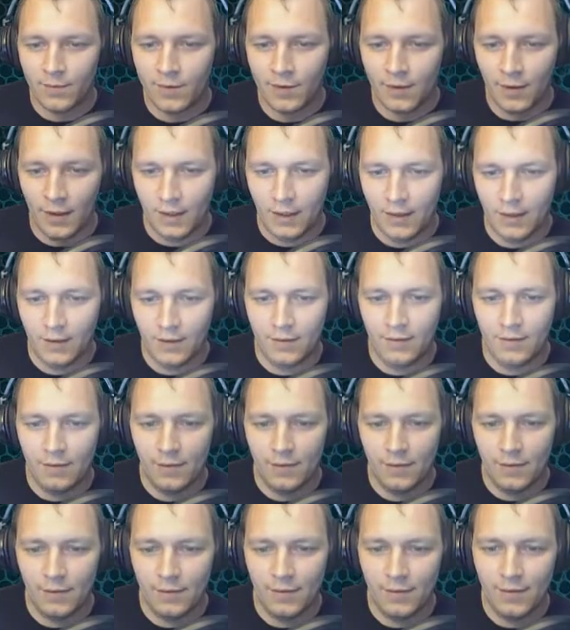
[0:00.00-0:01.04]
up to,
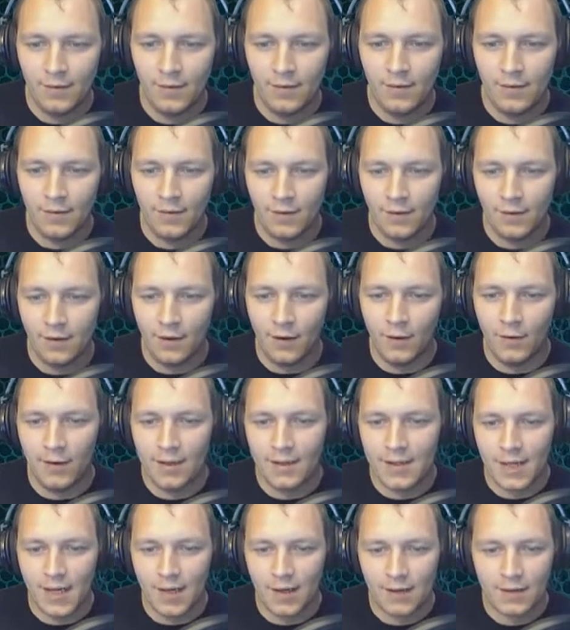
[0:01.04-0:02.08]

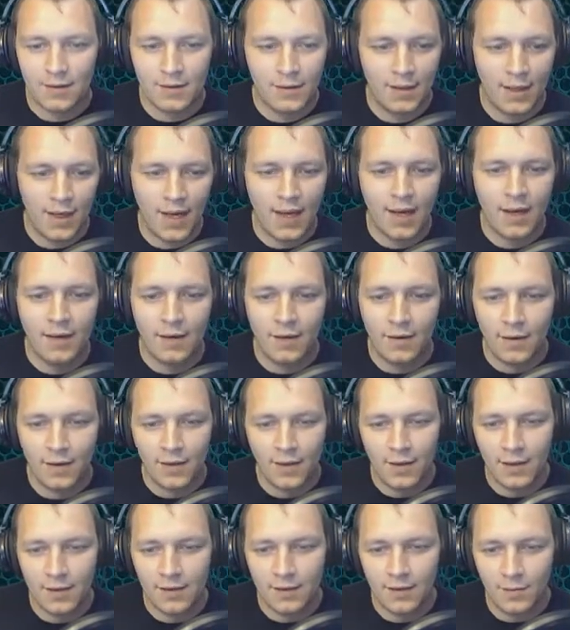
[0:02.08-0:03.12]
attacks, hacker
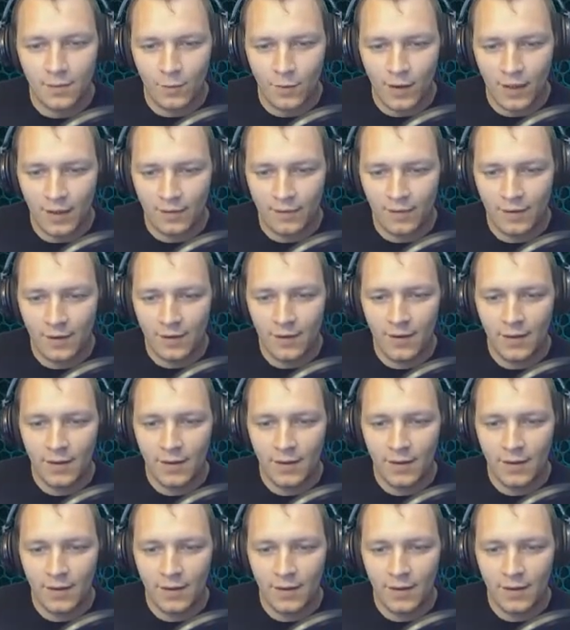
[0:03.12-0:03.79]
attacks and what have you.